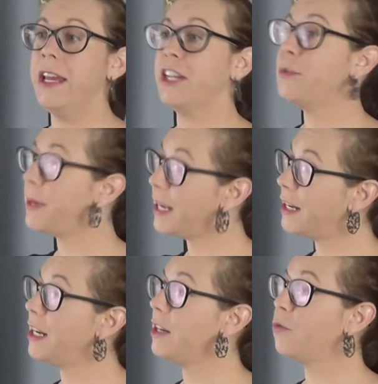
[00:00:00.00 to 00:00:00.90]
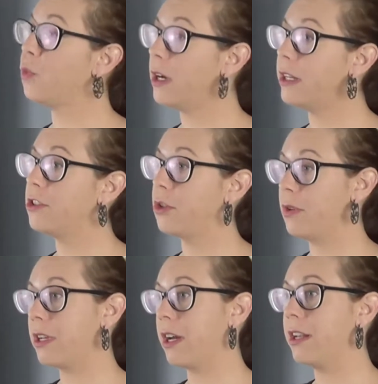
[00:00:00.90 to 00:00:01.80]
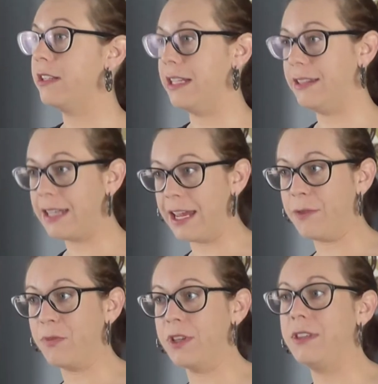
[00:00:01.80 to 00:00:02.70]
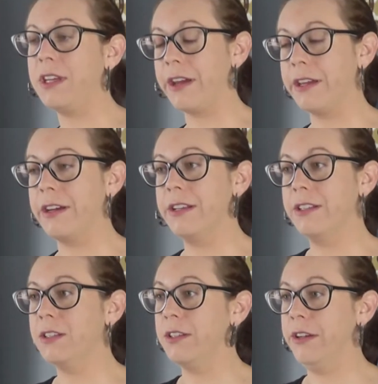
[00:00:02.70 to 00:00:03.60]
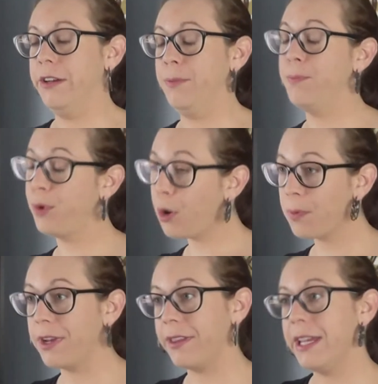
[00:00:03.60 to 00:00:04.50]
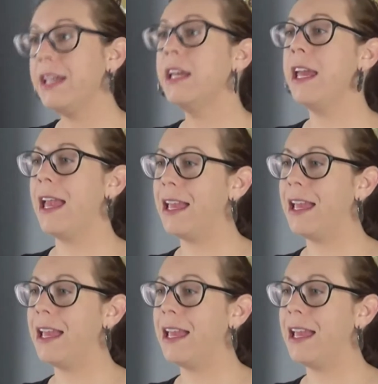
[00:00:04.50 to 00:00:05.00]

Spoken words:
explaining what is going on in the game with the icons appropriately.